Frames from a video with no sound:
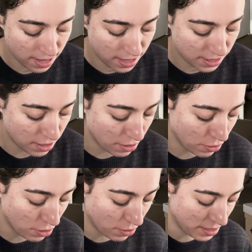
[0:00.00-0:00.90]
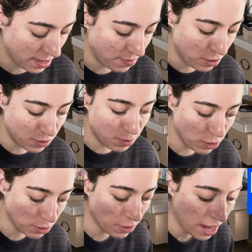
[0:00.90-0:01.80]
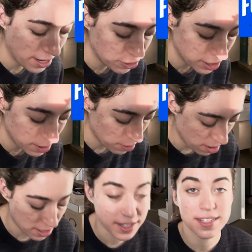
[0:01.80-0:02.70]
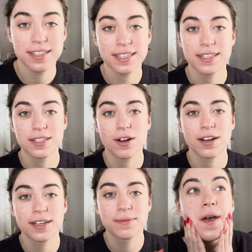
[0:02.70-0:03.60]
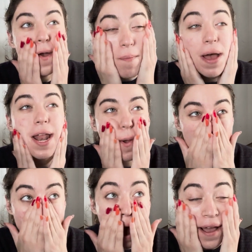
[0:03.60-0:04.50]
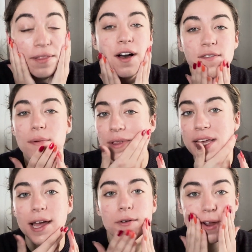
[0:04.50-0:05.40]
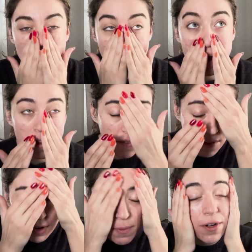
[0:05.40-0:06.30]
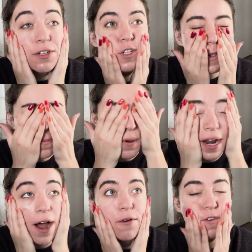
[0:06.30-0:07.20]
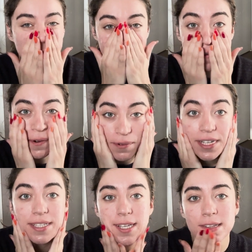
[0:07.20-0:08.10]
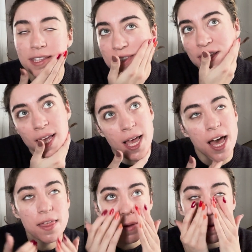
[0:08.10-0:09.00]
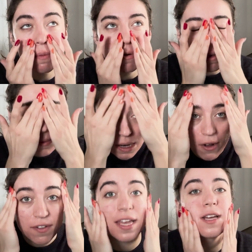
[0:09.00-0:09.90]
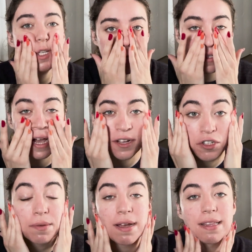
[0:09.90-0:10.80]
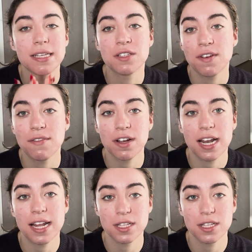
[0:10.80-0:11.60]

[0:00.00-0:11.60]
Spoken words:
So you'll notice I've used multiple hydrating products since this started. But anyway, I love Emily Henry. I love every book she's put out for different reasons. I think People We Meet on Vacation is actually my least favorite, and